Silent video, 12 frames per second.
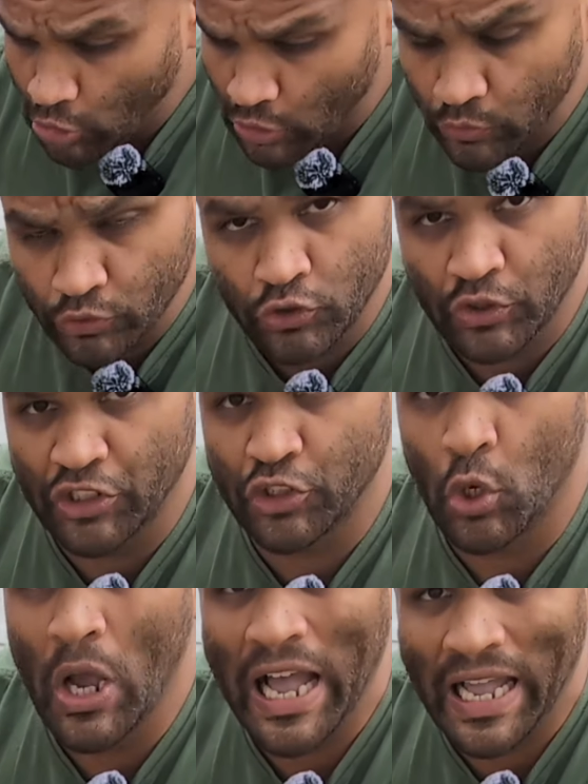clone to the
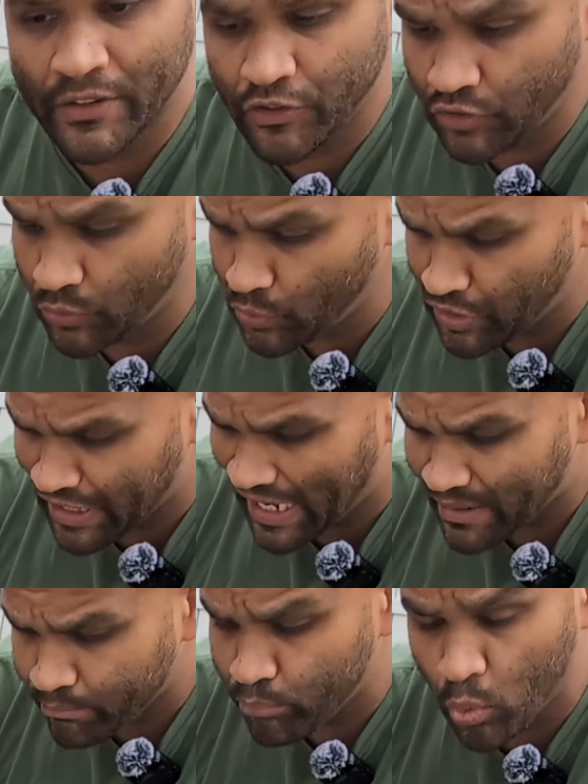Tohatsu
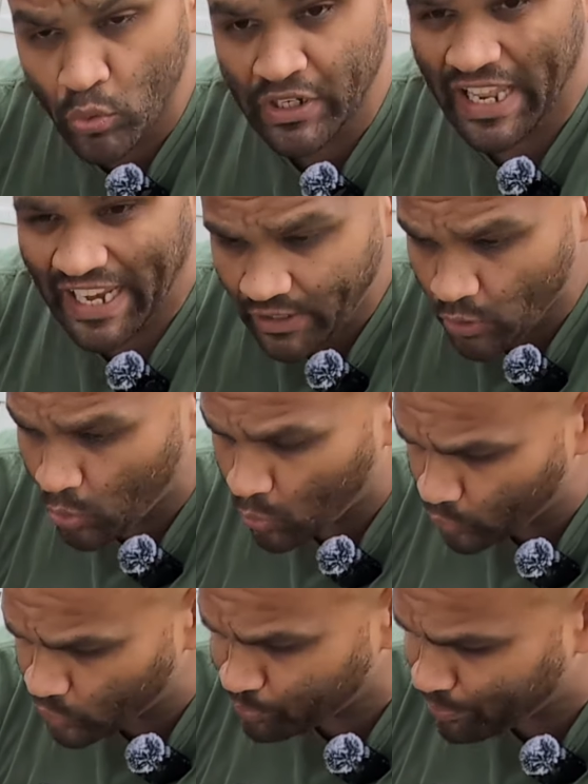9.8
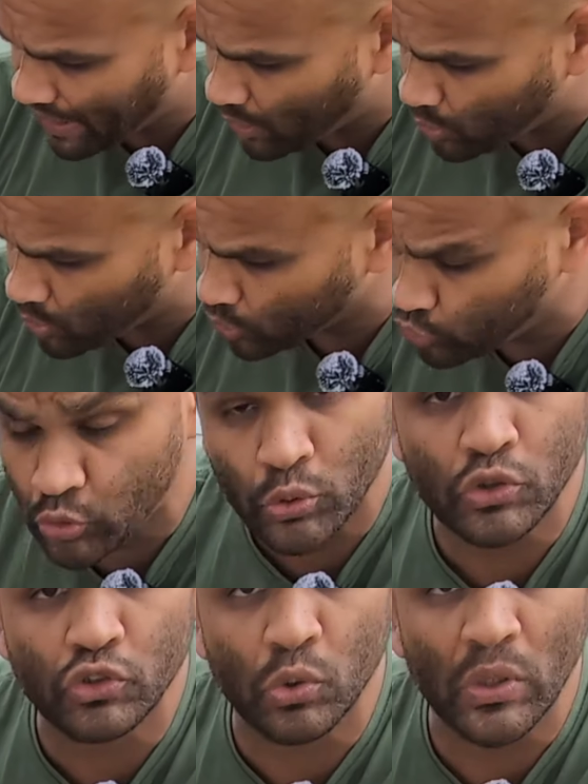horsepower
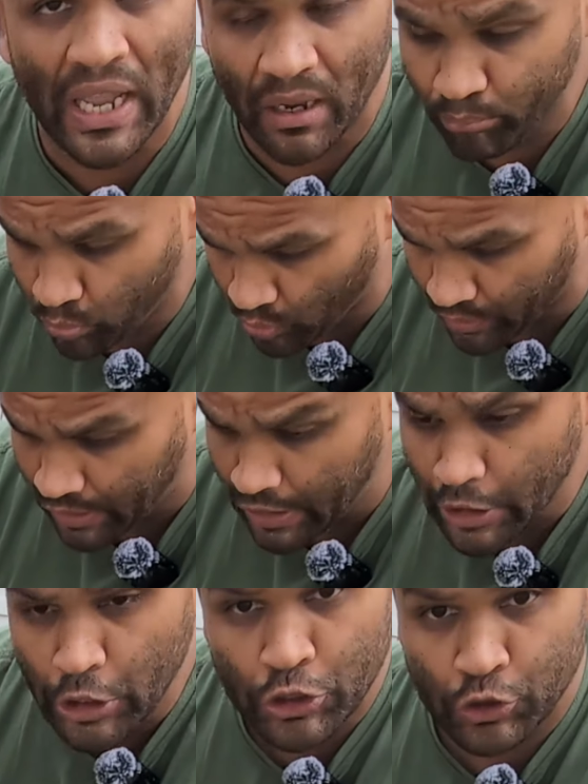two-stroke outboard.
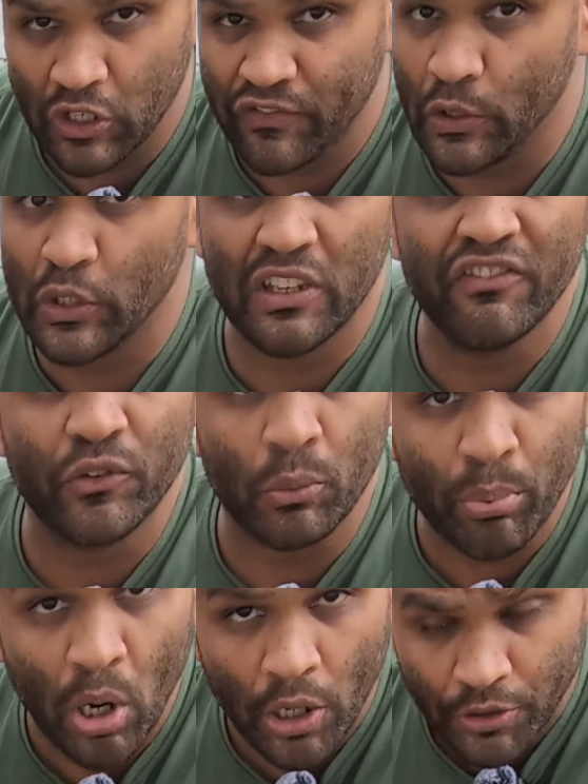So if you're looking
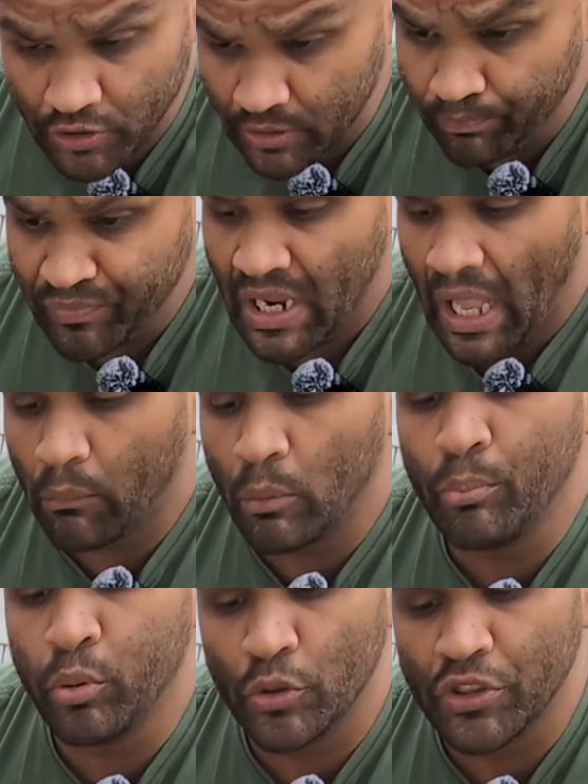for parts, I
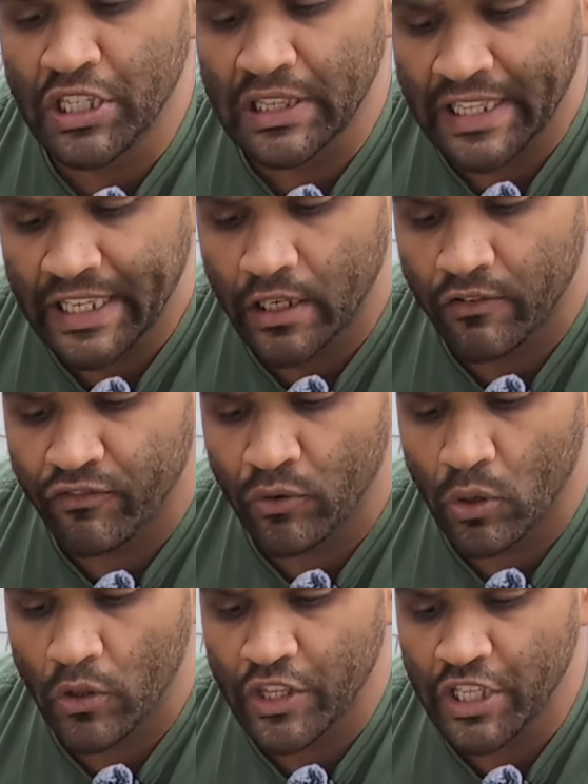will put the link
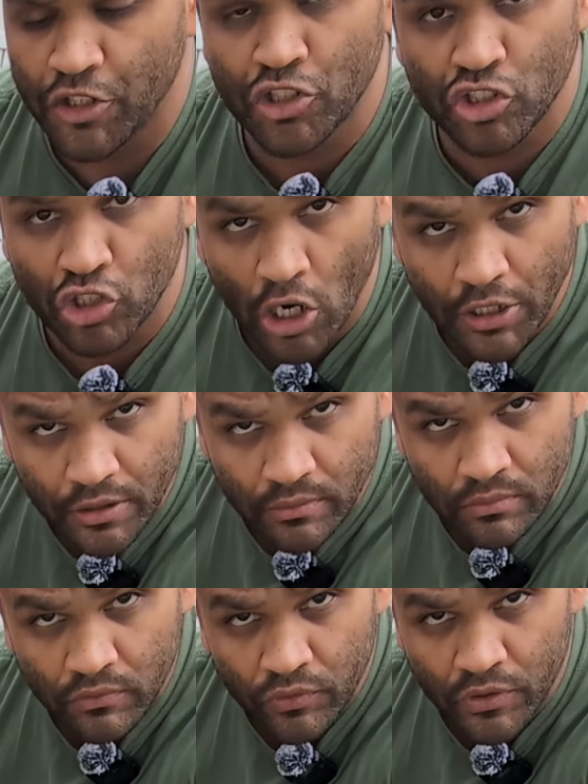for the chart
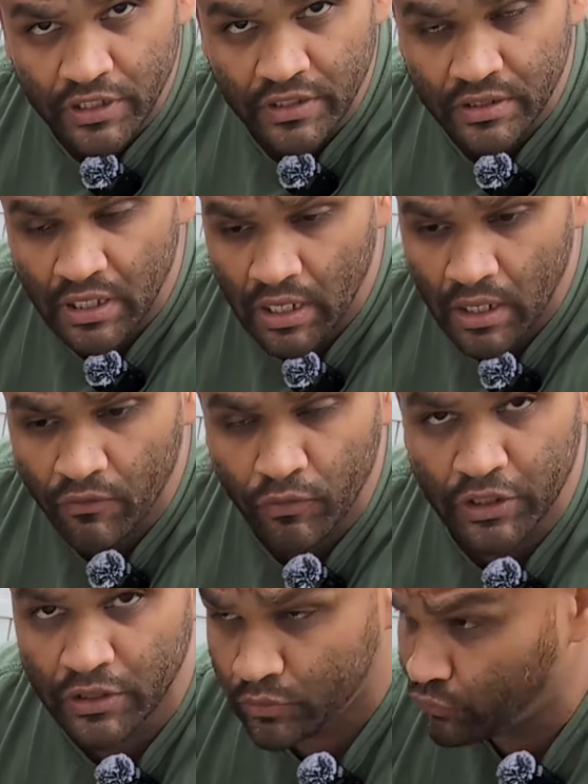for these
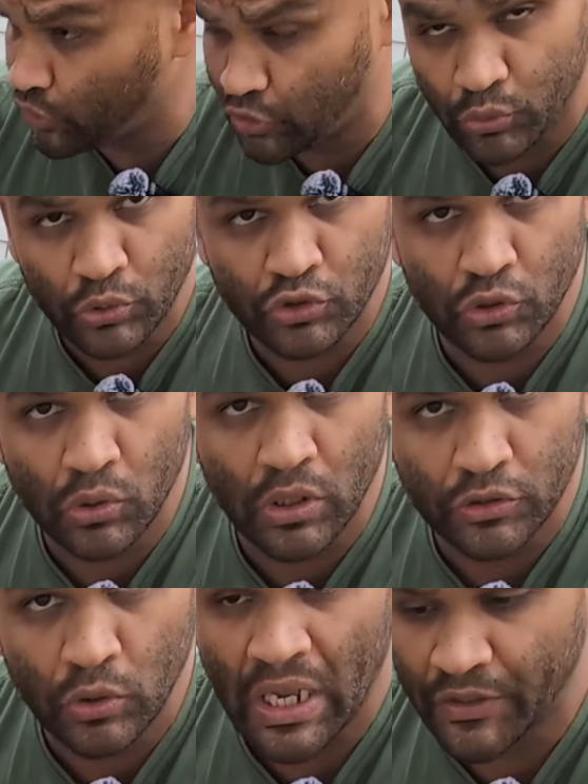for the
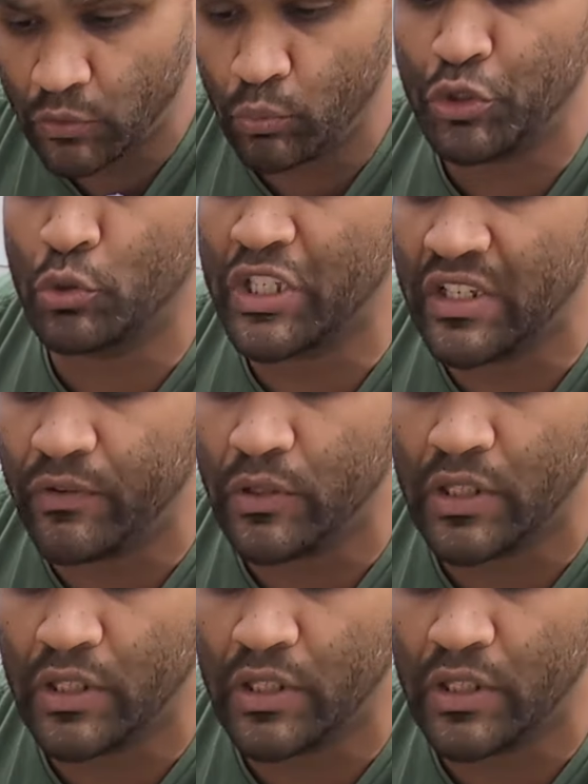two-stroke Tohatsu, which will give